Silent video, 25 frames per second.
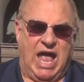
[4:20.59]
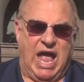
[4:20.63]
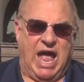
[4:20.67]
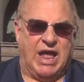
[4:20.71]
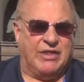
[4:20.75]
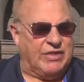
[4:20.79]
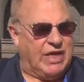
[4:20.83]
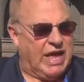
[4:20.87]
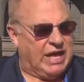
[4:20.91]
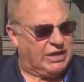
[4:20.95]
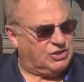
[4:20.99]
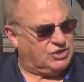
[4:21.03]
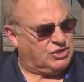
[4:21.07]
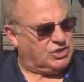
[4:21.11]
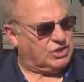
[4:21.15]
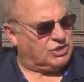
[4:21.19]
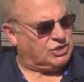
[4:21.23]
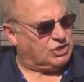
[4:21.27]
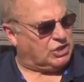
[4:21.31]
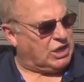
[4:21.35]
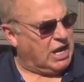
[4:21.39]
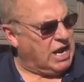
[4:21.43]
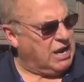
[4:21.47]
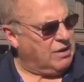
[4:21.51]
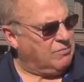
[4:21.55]
And that's the
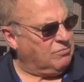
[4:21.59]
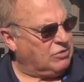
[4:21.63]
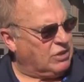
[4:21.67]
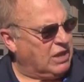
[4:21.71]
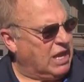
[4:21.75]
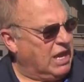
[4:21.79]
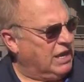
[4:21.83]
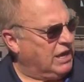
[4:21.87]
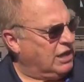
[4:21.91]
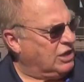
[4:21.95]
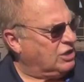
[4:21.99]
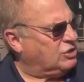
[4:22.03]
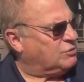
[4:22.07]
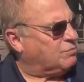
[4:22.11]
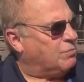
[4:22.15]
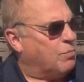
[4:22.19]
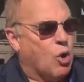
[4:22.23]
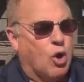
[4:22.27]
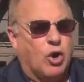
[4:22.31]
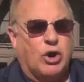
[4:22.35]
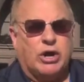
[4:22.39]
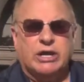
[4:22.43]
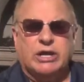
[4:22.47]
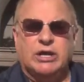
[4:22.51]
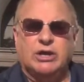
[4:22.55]
same thing as
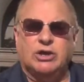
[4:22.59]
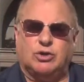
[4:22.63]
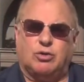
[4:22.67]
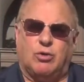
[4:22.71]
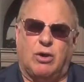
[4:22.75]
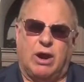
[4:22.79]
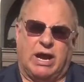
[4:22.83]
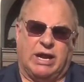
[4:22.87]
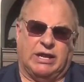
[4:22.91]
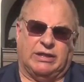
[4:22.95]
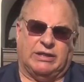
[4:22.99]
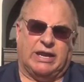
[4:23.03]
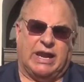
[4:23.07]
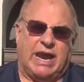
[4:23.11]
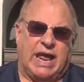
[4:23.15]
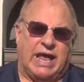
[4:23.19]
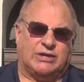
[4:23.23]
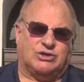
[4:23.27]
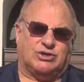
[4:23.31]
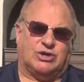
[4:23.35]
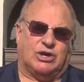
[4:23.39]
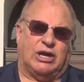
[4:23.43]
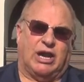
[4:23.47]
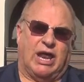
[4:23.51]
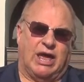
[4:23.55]
boarding a train that
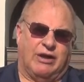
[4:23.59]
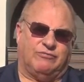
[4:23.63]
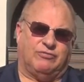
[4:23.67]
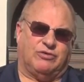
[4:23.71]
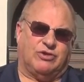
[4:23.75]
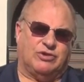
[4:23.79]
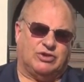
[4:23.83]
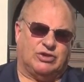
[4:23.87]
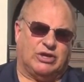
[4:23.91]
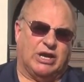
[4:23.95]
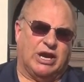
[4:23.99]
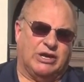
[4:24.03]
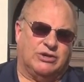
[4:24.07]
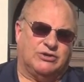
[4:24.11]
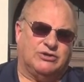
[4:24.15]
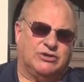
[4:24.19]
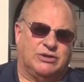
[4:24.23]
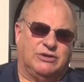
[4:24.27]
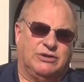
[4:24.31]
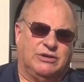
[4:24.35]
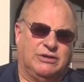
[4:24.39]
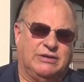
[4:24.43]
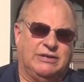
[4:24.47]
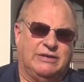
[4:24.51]
hasn't left the station.